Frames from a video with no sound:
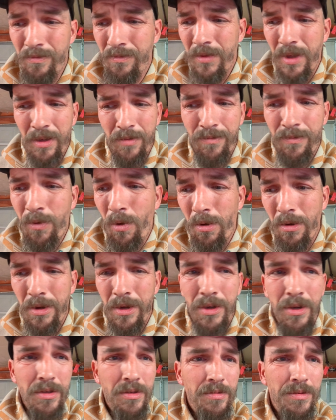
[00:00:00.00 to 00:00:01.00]
like
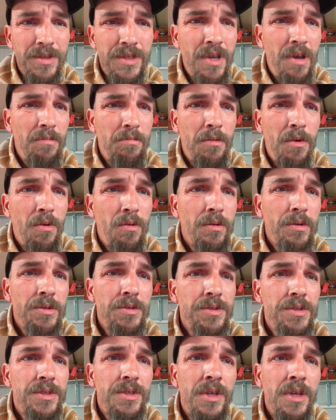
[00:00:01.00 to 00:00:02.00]
400 and something
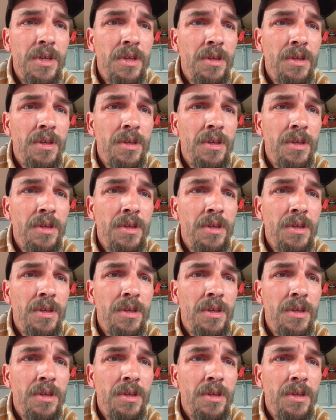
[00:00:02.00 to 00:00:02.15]
horse,